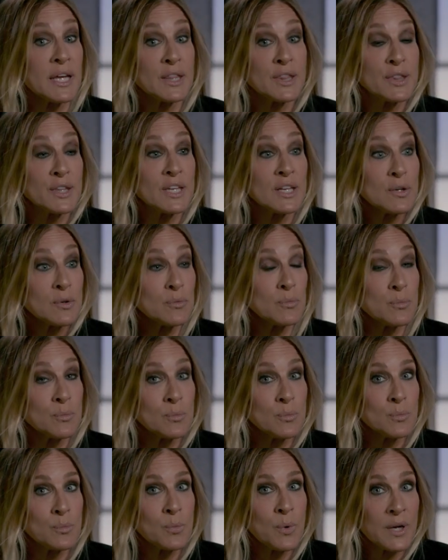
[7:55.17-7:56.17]
I think
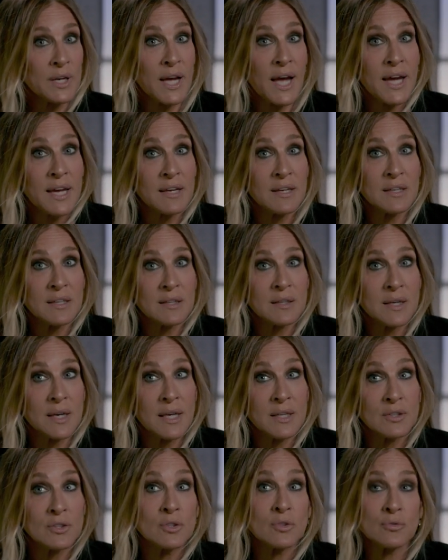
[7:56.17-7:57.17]
what I
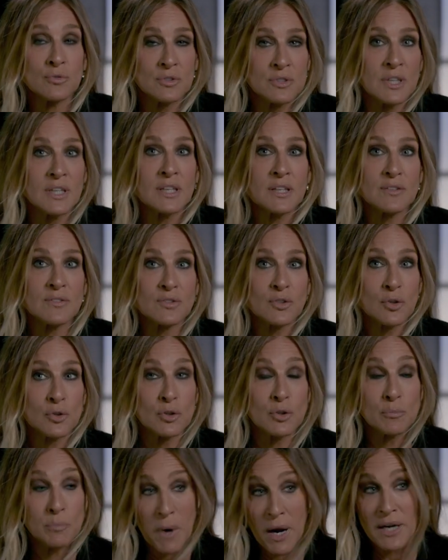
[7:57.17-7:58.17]
and you did it, so
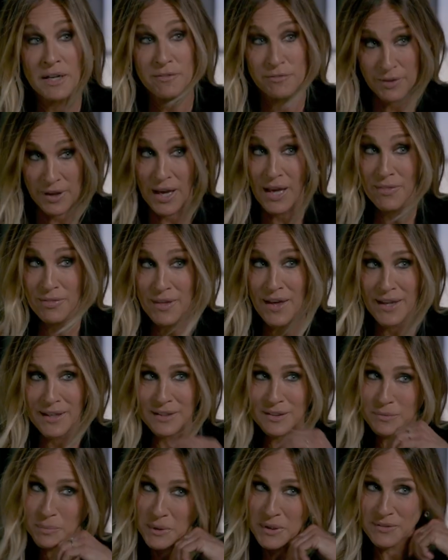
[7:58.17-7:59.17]
you might have had that
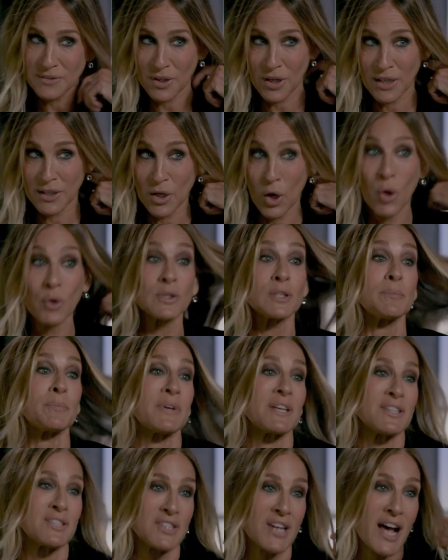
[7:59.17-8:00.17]
experience. It only is
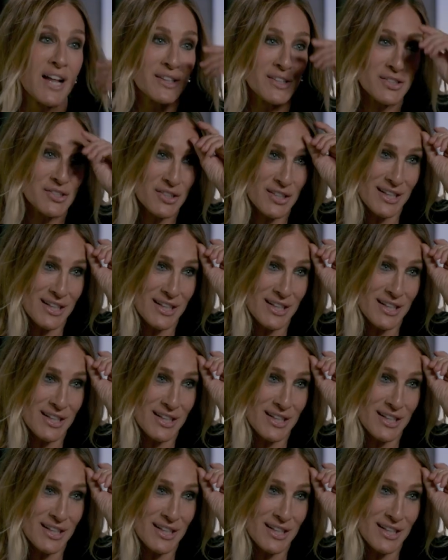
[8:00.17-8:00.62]
kind of one of the